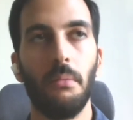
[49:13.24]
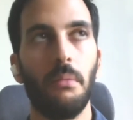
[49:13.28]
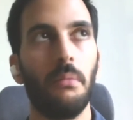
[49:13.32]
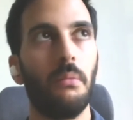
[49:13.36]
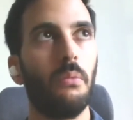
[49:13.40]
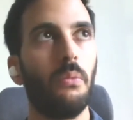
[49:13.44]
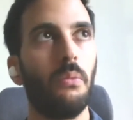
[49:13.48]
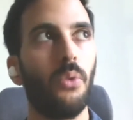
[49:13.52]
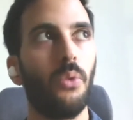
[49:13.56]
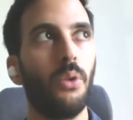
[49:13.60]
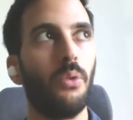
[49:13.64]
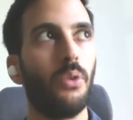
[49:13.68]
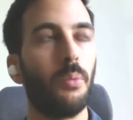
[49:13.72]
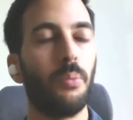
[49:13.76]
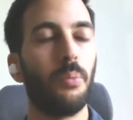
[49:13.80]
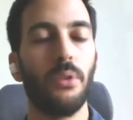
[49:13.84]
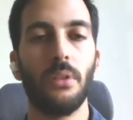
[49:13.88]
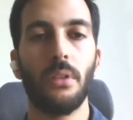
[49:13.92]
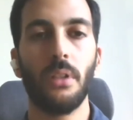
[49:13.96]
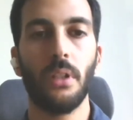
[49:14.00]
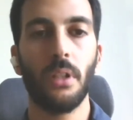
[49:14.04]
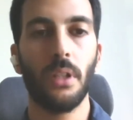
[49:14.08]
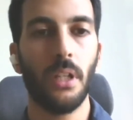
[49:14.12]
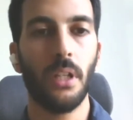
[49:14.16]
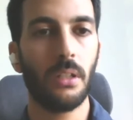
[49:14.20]
We were
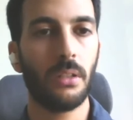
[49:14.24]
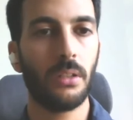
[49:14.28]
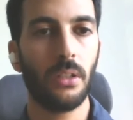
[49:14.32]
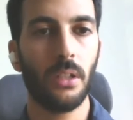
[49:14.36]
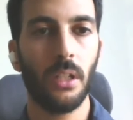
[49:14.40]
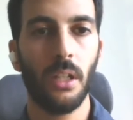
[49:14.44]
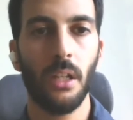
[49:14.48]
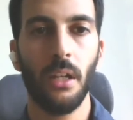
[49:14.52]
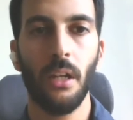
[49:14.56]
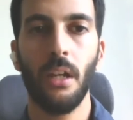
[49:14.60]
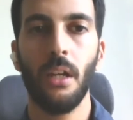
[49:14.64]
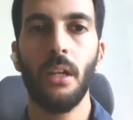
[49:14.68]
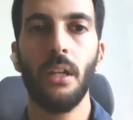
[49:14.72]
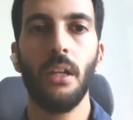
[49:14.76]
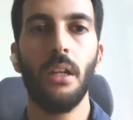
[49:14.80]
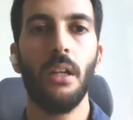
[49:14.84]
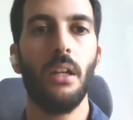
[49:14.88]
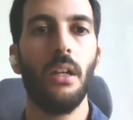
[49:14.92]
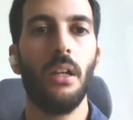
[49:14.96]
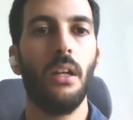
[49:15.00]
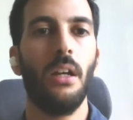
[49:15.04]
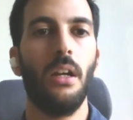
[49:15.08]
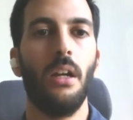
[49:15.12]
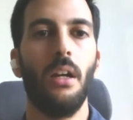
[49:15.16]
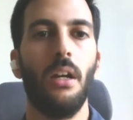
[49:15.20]
printing yesterday.
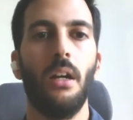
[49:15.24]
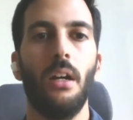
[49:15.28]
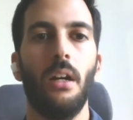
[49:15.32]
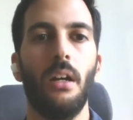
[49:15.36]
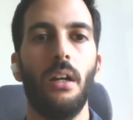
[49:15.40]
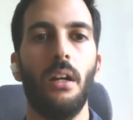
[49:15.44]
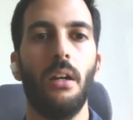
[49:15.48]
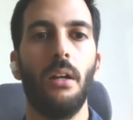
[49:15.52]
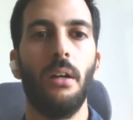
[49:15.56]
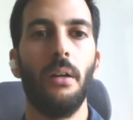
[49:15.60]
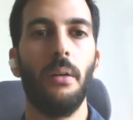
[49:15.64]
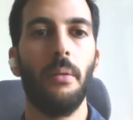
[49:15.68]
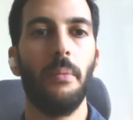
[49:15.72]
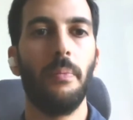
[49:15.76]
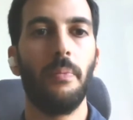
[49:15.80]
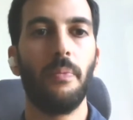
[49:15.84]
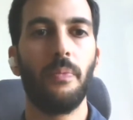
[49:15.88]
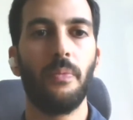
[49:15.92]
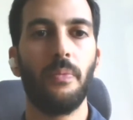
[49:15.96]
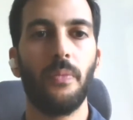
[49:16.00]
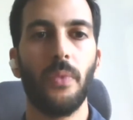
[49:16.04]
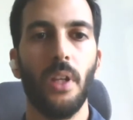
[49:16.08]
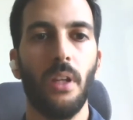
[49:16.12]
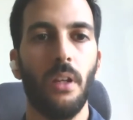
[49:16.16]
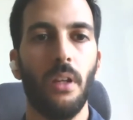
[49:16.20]

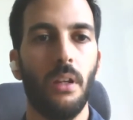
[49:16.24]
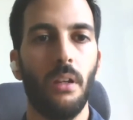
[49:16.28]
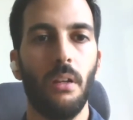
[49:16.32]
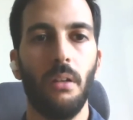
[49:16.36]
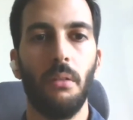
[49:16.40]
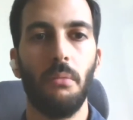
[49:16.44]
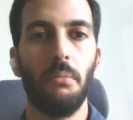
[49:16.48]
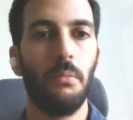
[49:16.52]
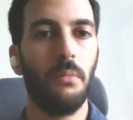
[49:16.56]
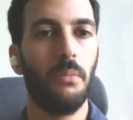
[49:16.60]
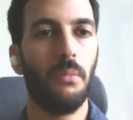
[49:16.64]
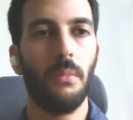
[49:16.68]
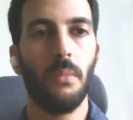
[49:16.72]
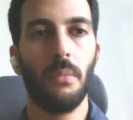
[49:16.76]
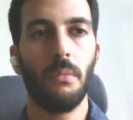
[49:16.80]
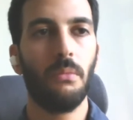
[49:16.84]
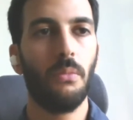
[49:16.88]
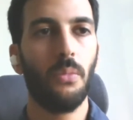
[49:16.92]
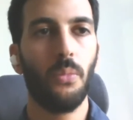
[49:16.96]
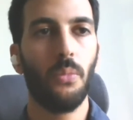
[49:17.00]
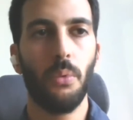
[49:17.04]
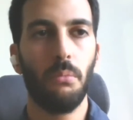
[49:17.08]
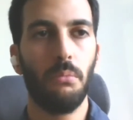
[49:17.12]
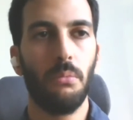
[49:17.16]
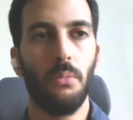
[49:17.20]
Um,
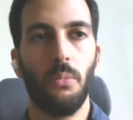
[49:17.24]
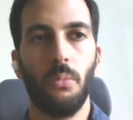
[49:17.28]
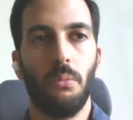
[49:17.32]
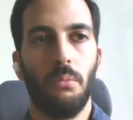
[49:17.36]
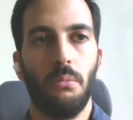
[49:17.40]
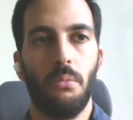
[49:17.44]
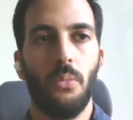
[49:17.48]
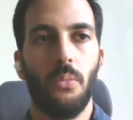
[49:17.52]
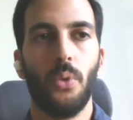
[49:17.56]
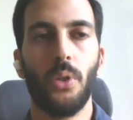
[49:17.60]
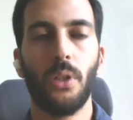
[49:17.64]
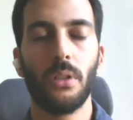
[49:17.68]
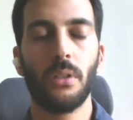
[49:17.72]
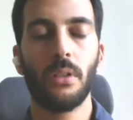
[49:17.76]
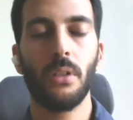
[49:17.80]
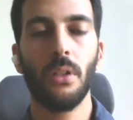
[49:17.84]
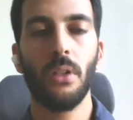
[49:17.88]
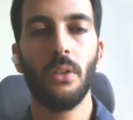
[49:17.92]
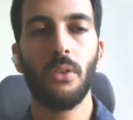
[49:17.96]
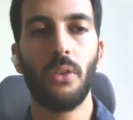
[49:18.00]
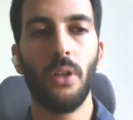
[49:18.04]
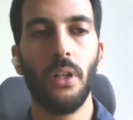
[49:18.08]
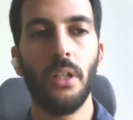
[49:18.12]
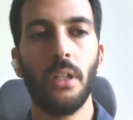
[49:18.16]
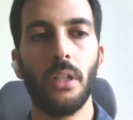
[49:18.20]
we're still
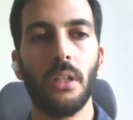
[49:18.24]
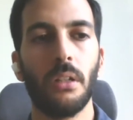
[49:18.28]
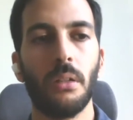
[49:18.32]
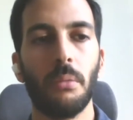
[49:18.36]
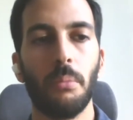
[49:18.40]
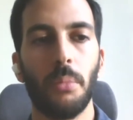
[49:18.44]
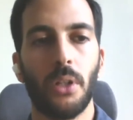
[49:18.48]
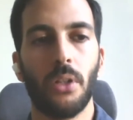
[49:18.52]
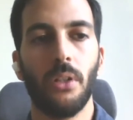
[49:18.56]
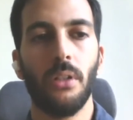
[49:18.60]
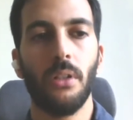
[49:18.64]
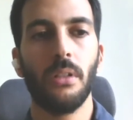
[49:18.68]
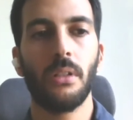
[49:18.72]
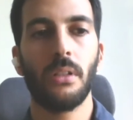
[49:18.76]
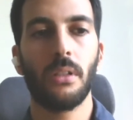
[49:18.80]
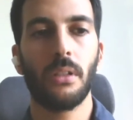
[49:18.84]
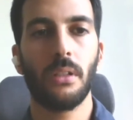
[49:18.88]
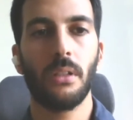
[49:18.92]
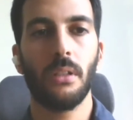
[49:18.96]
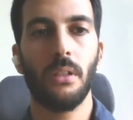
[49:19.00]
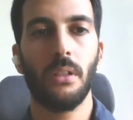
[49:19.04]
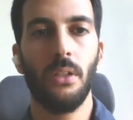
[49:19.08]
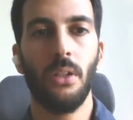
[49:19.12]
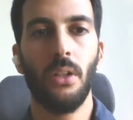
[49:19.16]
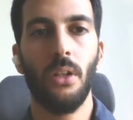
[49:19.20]
running
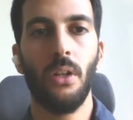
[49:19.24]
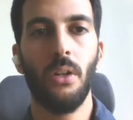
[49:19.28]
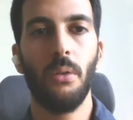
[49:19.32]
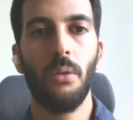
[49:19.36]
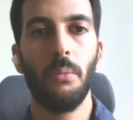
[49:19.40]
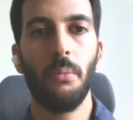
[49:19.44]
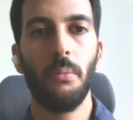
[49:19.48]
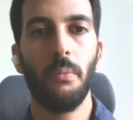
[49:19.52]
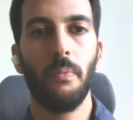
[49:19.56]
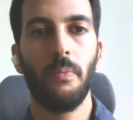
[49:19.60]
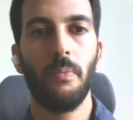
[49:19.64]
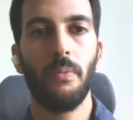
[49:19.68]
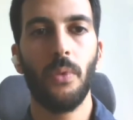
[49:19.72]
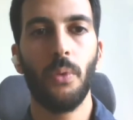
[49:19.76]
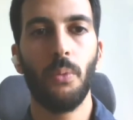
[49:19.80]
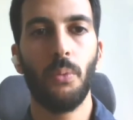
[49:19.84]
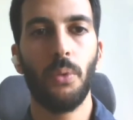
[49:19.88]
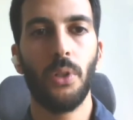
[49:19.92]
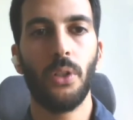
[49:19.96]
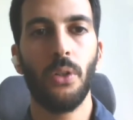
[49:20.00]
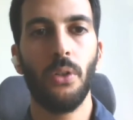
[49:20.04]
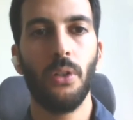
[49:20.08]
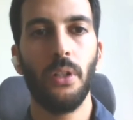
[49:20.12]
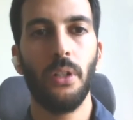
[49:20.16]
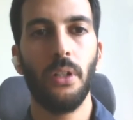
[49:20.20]
because
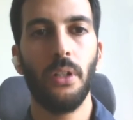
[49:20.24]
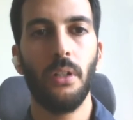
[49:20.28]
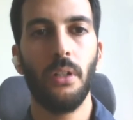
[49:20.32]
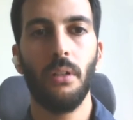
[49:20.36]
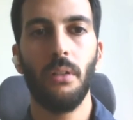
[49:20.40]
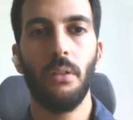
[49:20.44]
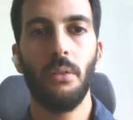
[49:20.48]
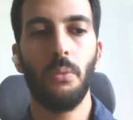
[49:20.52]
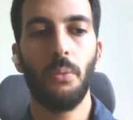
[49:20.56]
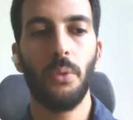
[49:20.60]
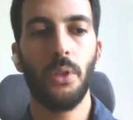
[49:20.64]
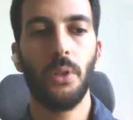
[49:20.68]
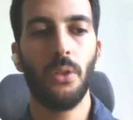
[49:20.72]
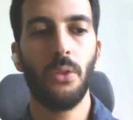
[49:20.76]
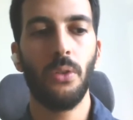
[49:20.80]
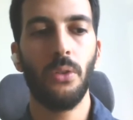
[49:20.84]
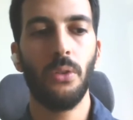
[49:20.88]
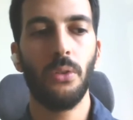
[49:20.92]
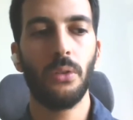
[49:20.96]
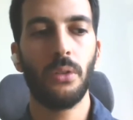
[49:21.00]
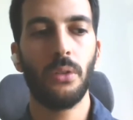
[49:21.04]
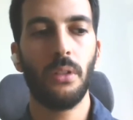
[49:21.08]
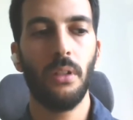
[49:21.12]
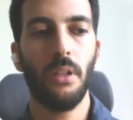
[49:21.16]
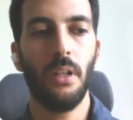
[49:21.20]
we
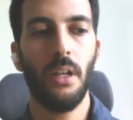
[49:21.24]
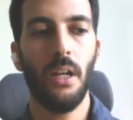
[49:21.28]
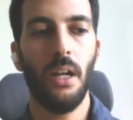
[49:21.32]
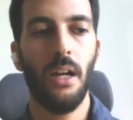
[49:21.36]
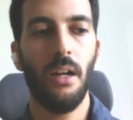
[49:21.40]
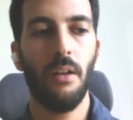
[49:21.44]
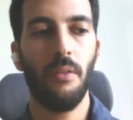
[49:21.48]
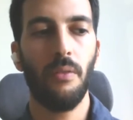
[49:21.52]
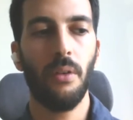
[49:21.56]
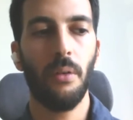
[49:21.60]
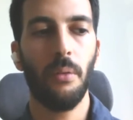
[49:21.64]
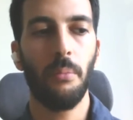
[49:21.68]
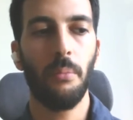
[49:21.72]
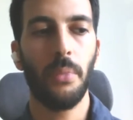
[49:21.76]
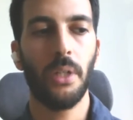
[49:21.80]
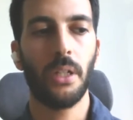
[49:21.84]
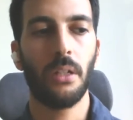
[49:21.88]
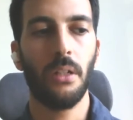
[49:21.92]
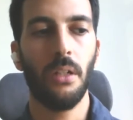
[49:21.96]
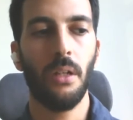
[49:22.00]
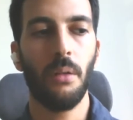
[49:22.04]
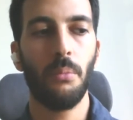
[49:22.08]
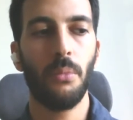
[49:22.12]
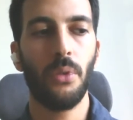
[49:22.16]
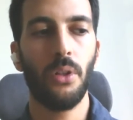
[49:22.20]
don't have a big
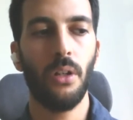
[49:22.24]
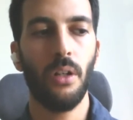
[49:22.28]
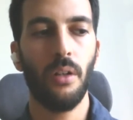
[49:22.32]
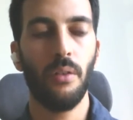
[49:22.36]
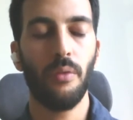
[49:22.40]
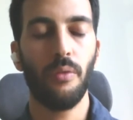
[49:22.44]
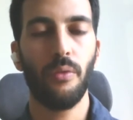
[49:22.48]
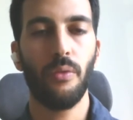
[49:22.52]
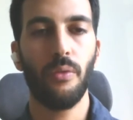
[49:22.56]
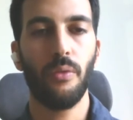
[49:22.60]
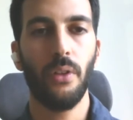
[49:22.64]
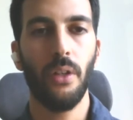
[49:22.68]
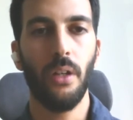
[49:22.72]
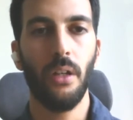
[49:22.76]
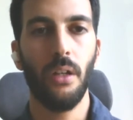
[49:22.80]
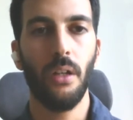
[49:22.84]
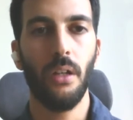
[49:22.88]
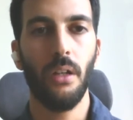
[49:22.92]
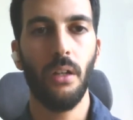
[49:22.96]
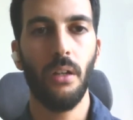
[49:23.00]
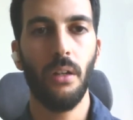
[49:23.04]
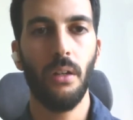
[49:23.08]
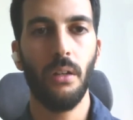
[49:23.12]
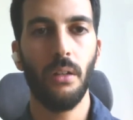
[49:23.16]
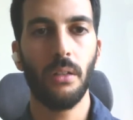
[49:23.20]
number of
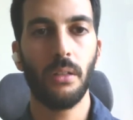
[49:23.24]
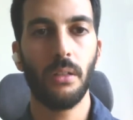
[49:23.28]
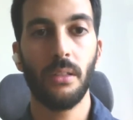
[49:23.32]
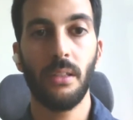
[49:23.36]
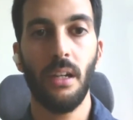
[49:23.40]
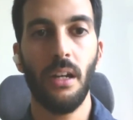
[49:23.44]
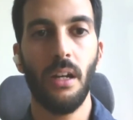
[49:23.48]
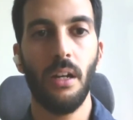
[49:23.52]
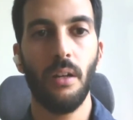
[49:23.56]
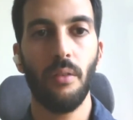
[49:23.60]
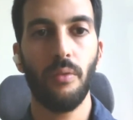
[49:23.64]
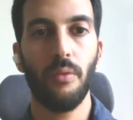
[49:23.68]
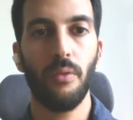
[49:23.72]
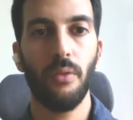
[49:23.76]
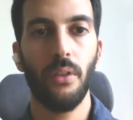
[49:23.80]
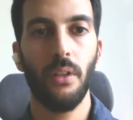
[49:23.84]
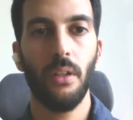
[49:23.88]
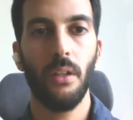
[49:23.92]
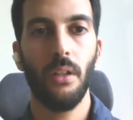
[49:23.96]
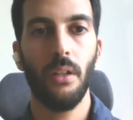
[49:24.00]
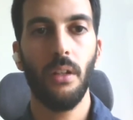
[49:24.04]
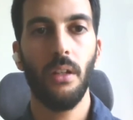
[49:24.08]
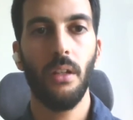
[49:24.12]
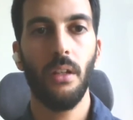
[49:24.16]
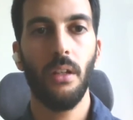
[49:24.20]
staff
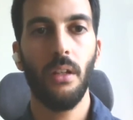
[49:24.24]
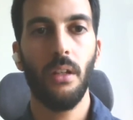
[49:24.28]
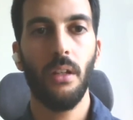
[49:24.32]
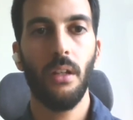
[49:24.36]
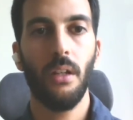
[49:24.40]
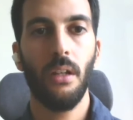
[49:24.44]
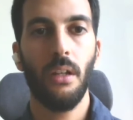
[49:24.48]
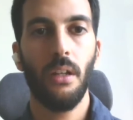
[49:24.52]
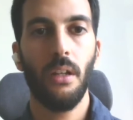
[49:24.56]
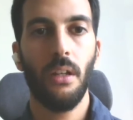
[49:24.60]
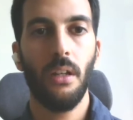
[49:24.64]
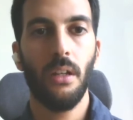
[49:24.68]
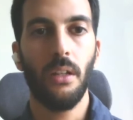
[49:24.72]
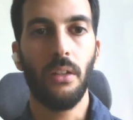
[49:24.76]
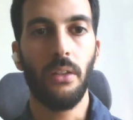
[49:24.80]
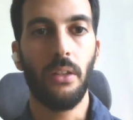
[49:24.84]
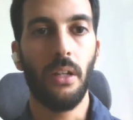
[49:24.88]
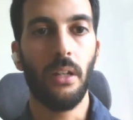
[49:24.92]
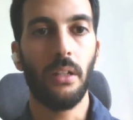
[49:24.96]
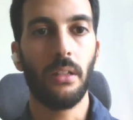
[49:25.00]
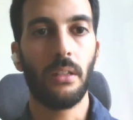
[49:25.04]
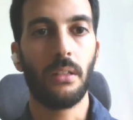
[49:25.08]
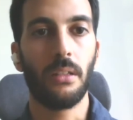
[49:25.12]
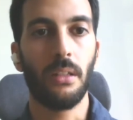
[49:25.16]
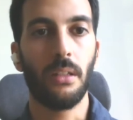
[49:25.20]

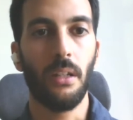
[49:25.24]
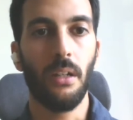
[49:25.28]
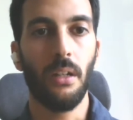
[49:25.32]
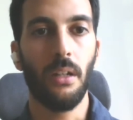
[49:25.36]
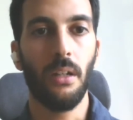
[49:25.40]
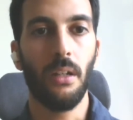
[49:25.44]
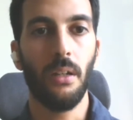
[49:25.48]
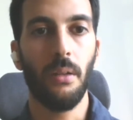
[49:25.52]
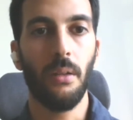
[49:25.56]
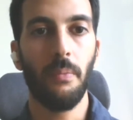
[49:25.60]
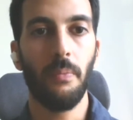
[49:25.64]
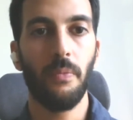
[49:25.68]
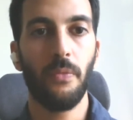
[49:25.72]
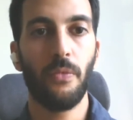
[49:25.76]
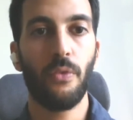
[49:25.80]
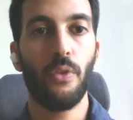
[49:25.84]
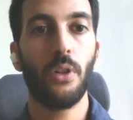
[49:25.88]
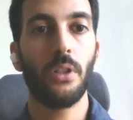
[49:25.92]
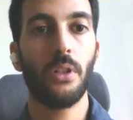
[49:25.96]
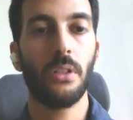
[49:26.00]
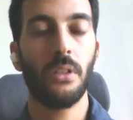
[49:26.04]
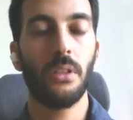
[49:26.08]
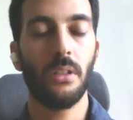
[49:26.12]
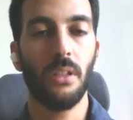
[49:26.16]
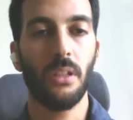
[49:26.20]
that
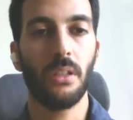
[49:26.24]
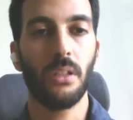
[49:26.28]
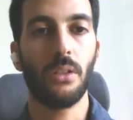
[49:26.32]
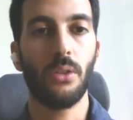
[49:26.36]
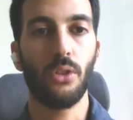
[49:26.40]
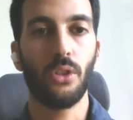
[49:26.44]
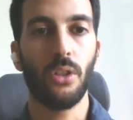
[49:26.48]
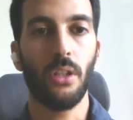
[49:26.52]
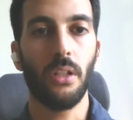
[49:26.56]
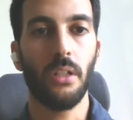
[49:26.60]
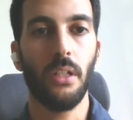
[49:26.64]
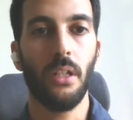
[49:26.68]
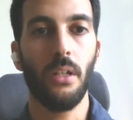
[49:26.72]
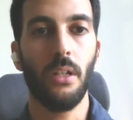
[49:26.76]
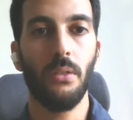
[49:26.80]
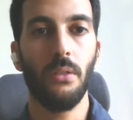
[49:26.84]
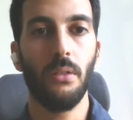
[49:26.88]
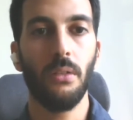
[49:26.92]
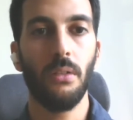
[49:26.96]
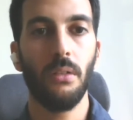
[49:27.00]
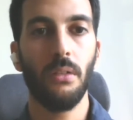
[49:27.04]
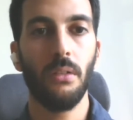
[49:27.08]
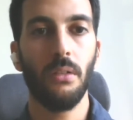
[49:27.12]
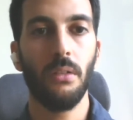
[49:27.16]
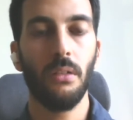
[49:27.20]
forces us to shut down.
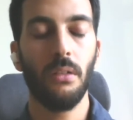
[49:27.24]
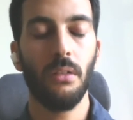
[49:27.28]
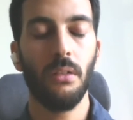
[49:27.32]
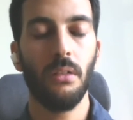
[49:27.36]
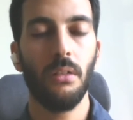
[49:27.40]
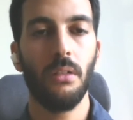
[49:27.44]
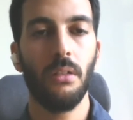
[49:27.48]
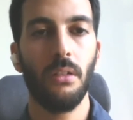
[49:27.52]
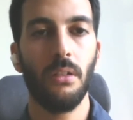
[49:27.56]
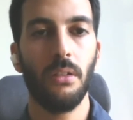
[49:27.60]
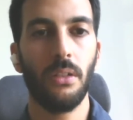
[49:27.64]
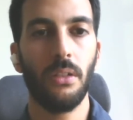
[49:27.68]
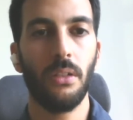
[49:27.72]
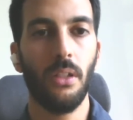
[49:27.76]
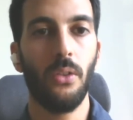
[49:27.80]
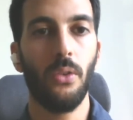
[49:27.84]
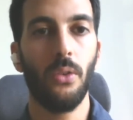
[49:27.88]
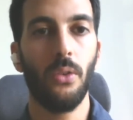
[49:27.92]
So